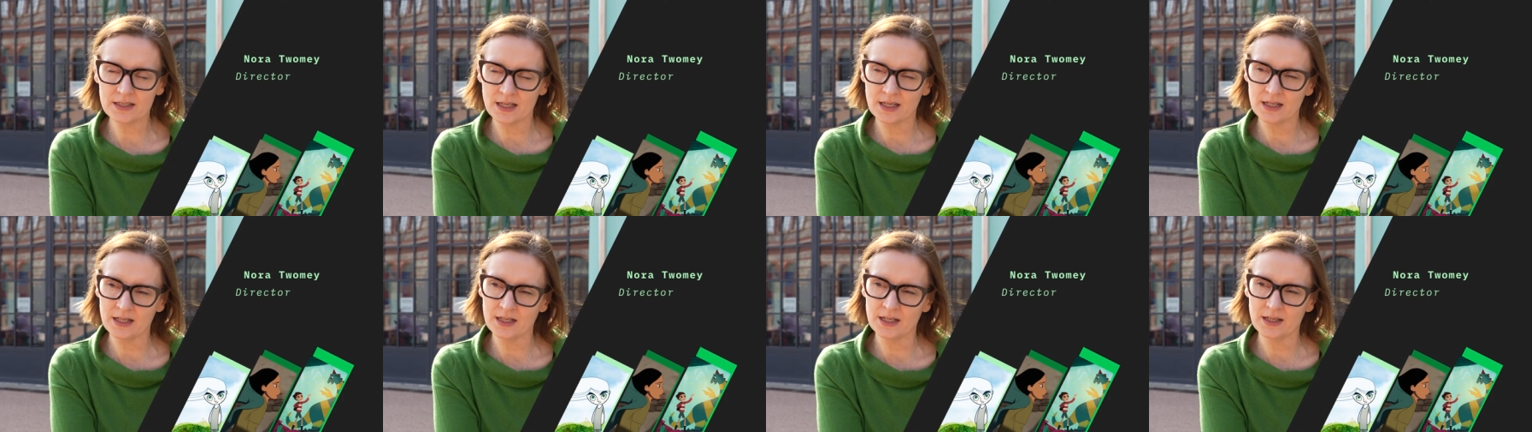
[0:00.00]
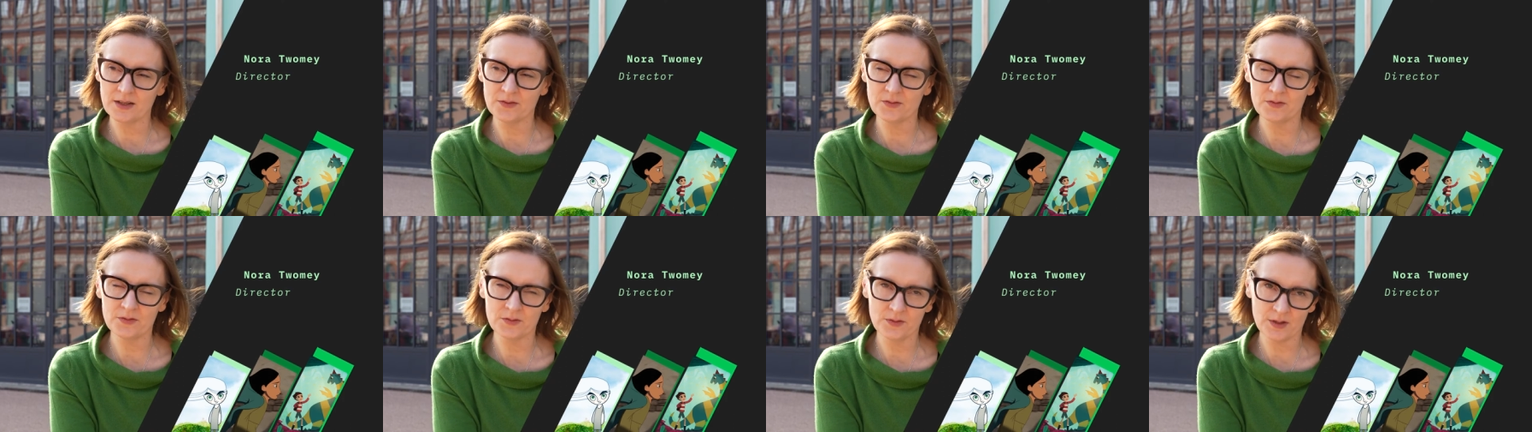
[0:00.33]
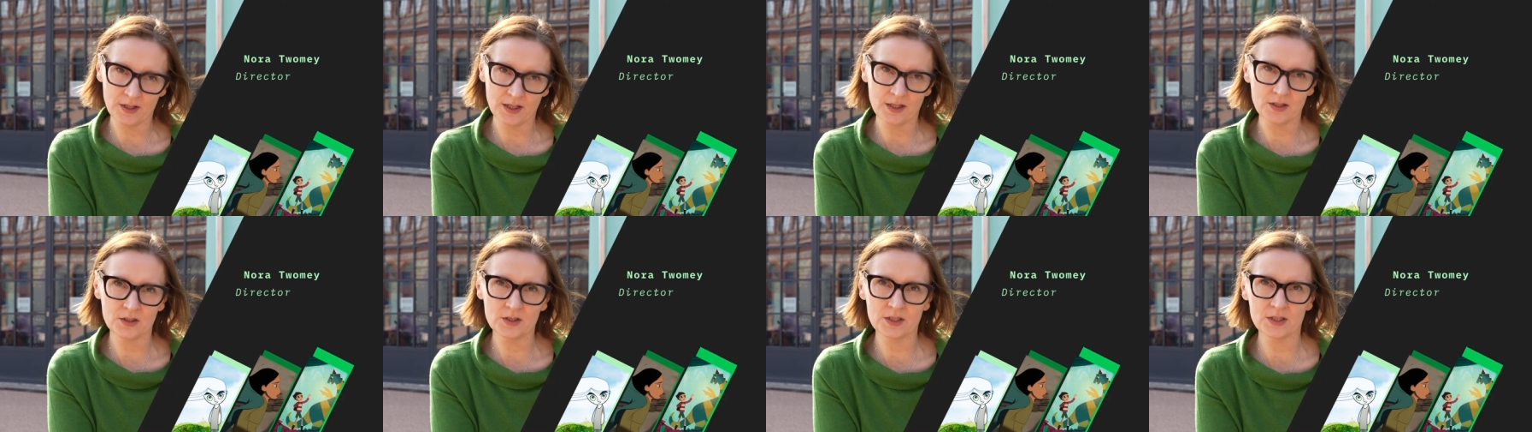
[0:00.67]
and
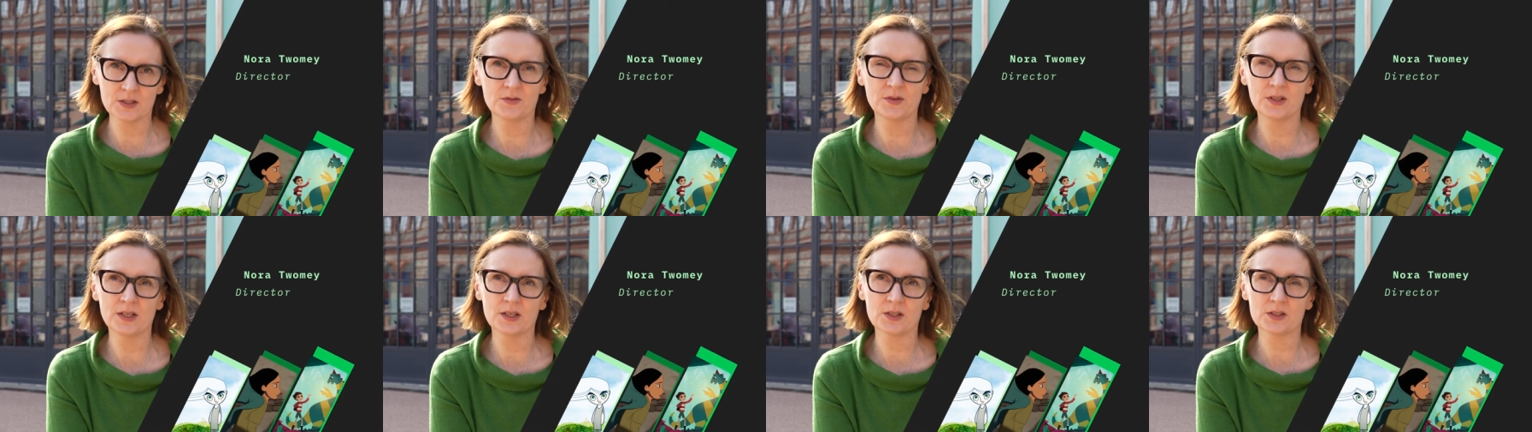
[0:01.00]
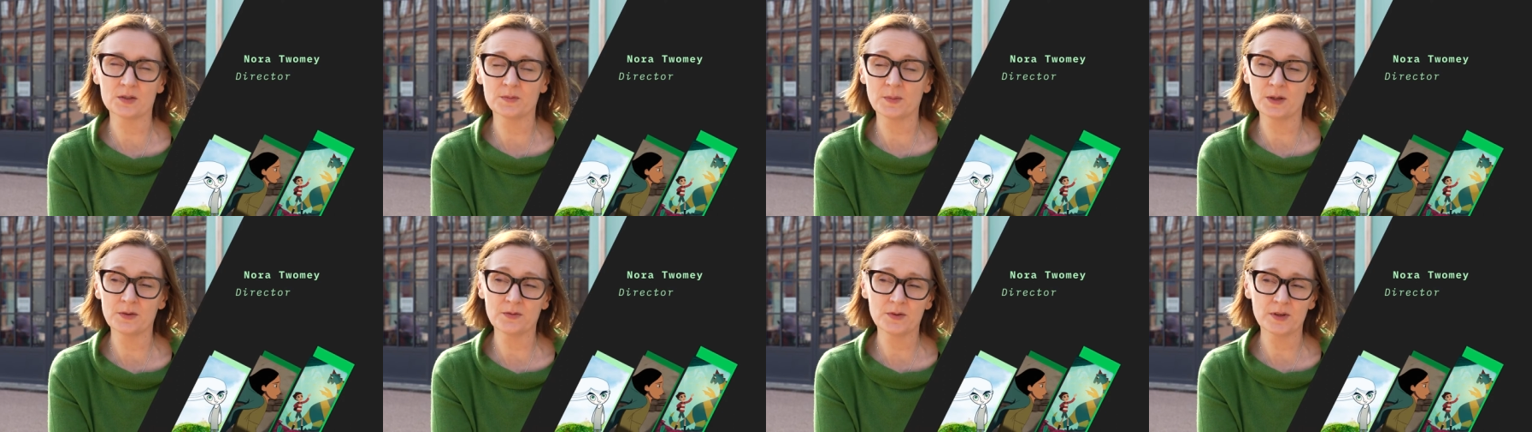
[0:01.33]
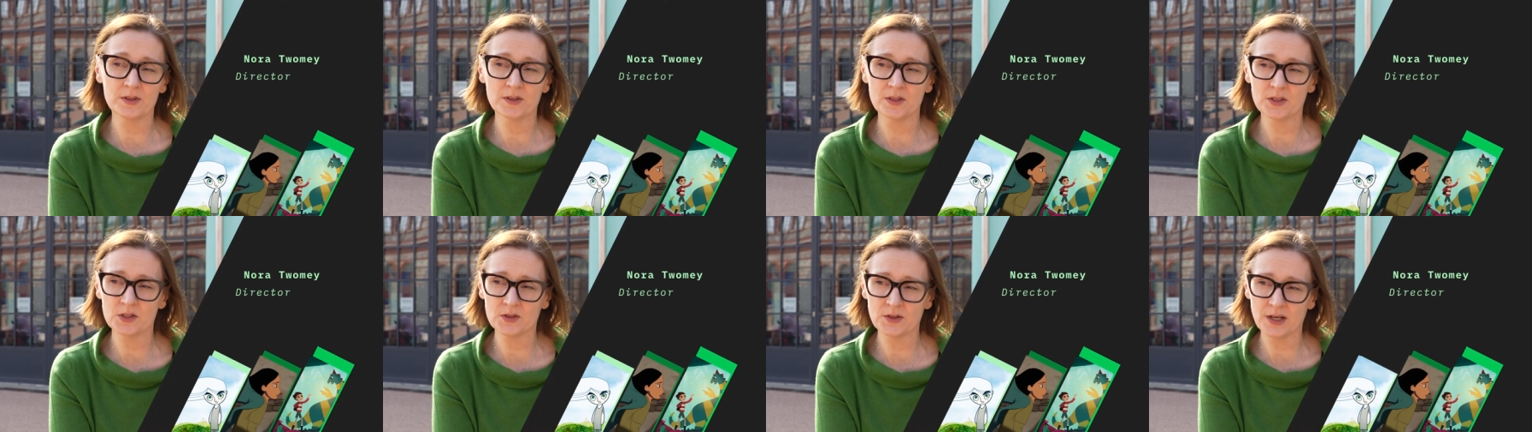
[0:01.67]
I've just finished My
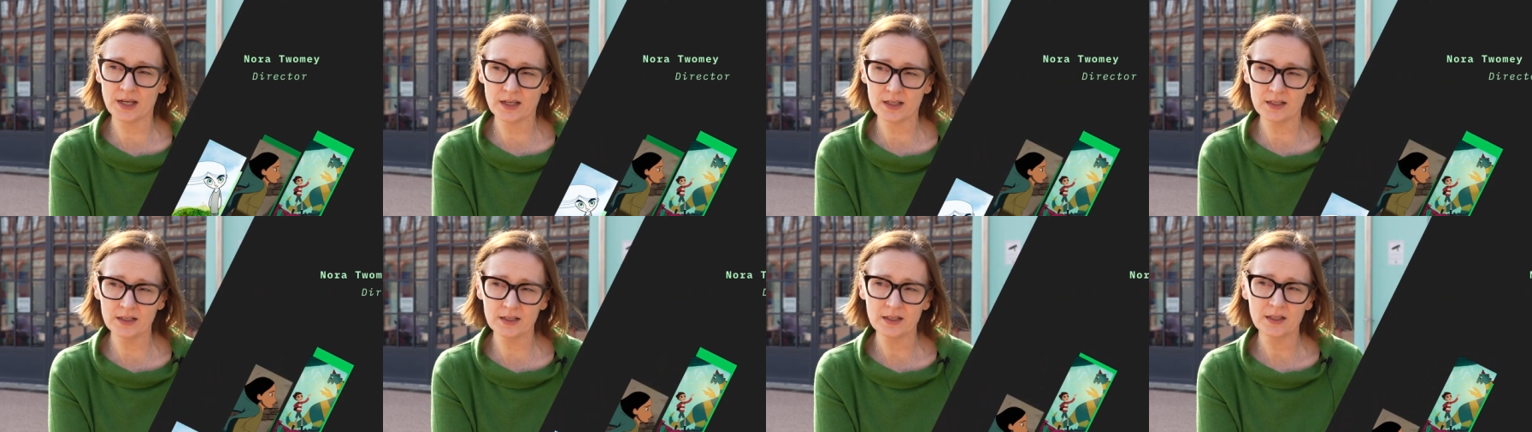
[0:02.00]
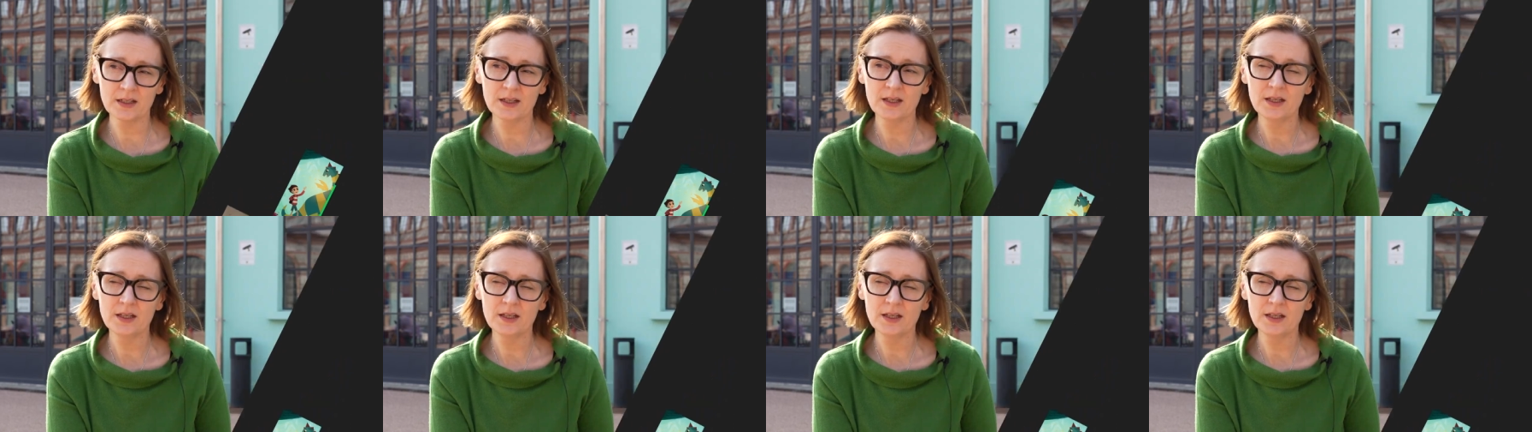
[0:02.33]
Father's Dragon,